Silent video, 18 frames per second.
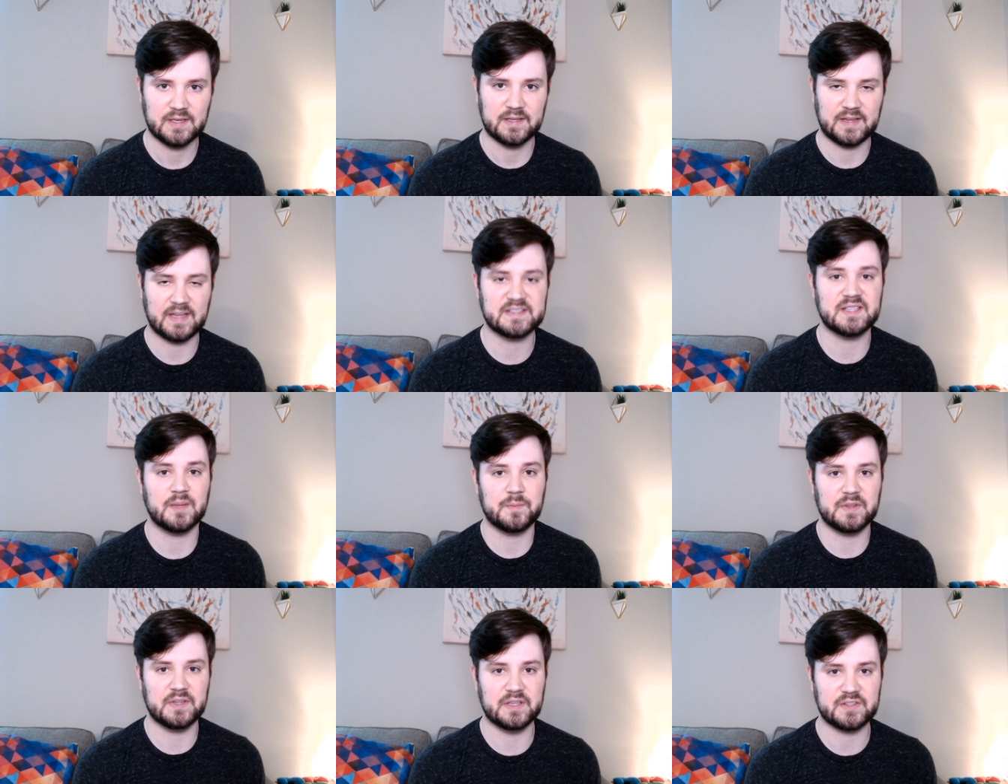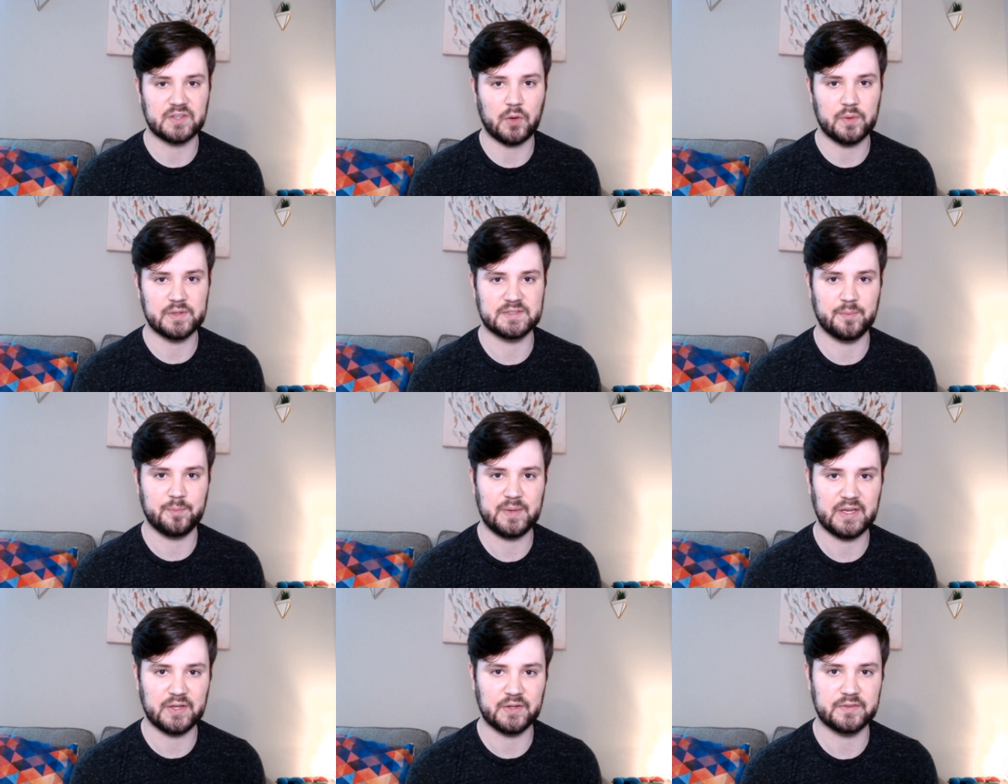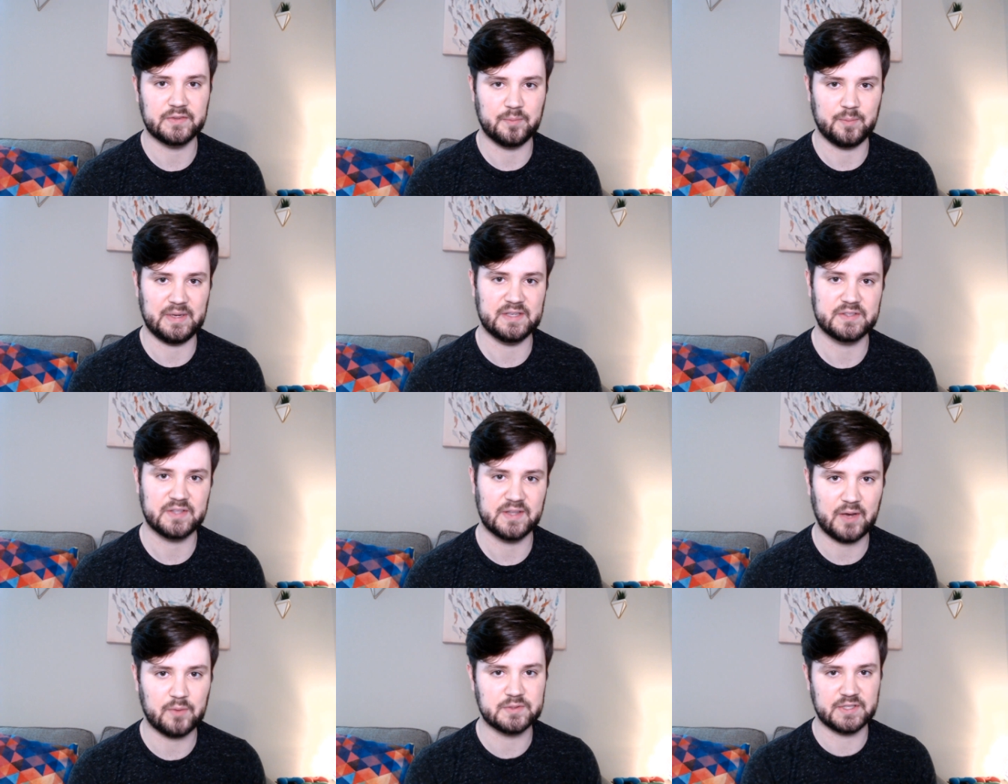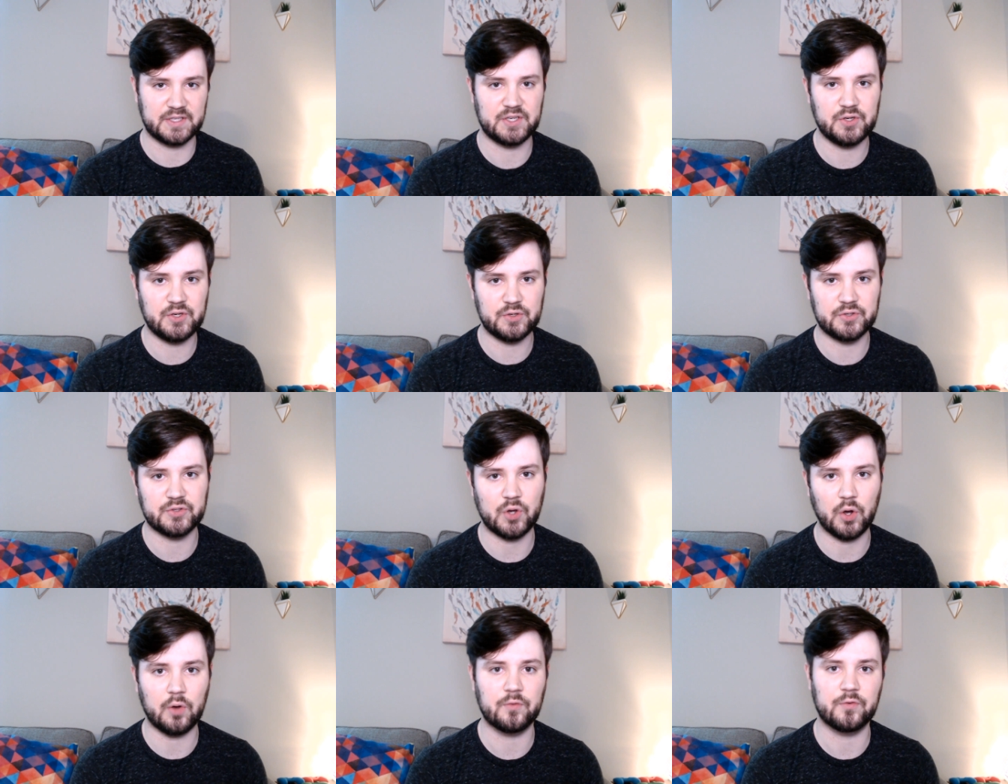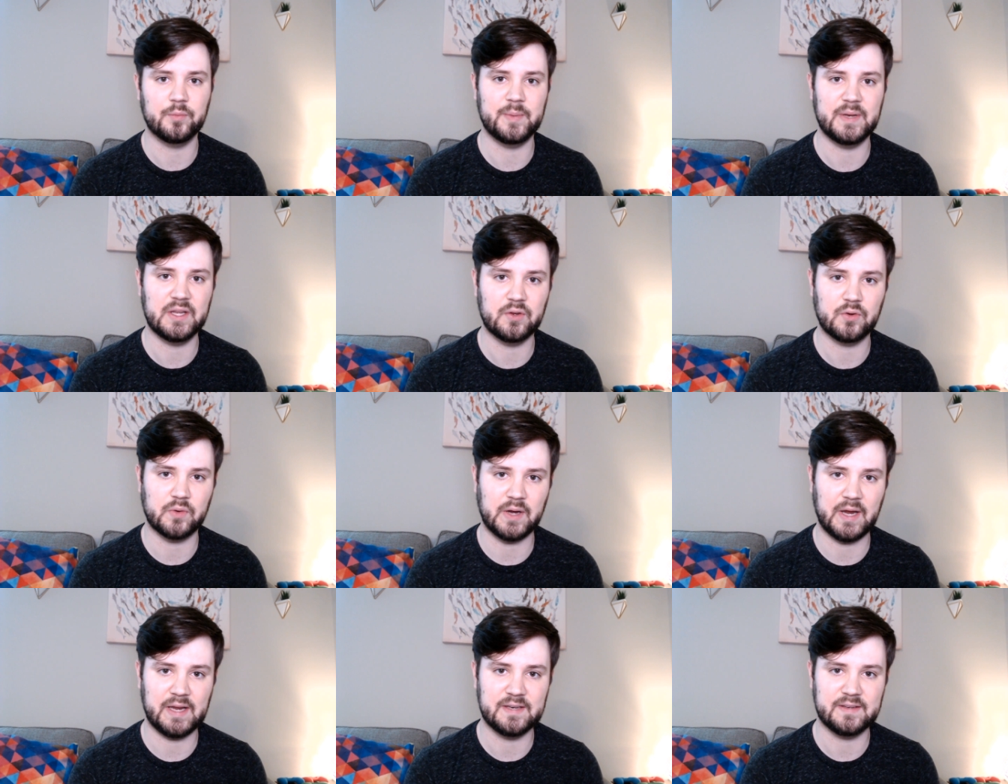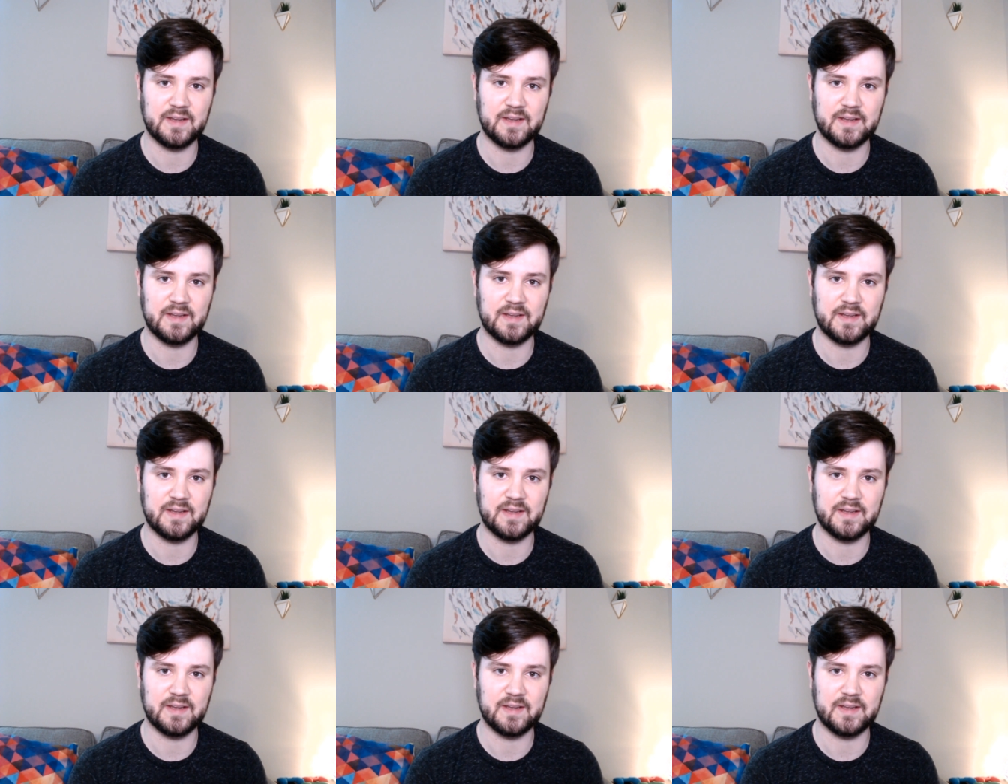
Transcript: That's something that's always appealed to me, so that was a huge goal for me to create